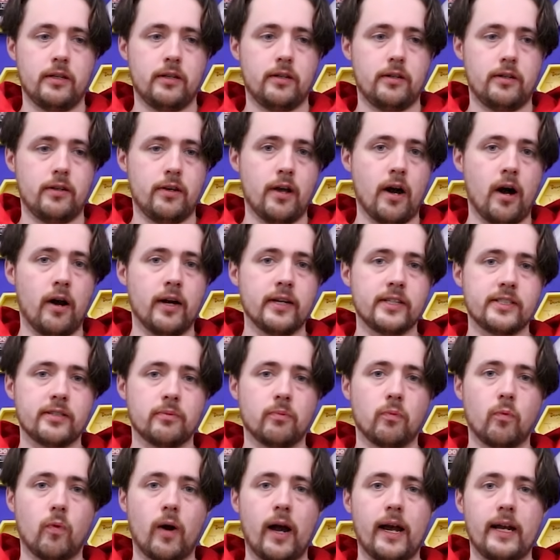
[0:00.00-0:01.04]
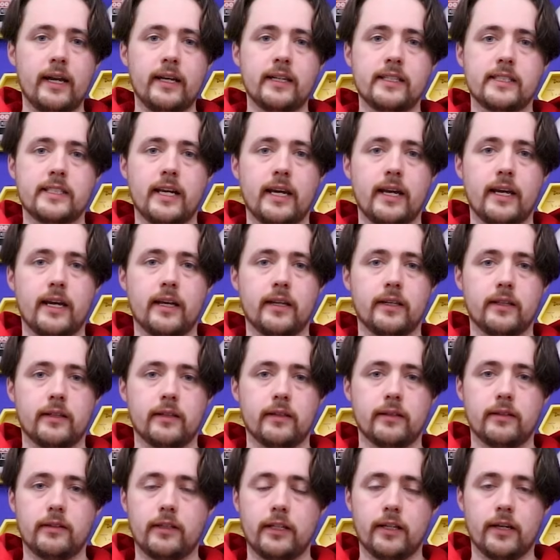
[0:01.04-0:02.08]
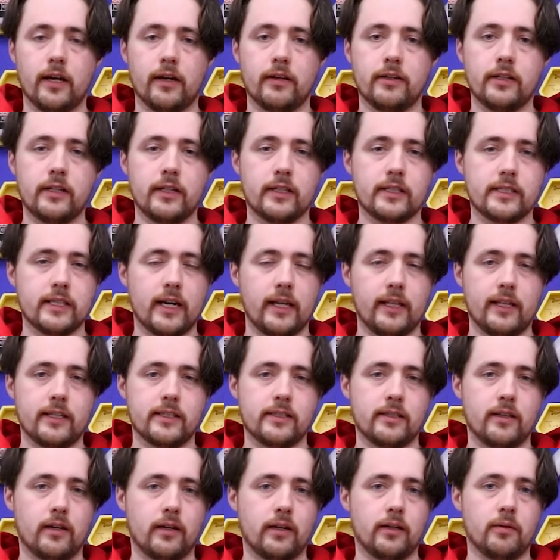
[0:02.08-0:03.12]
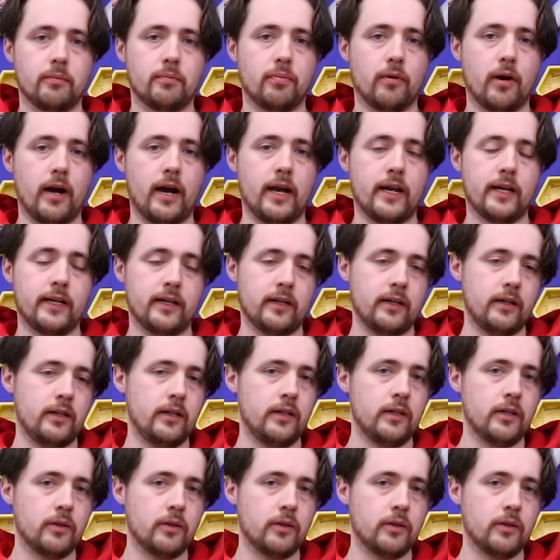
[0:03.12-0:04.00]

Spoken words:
nice and weighty, and you know, you can tell it's not going to break.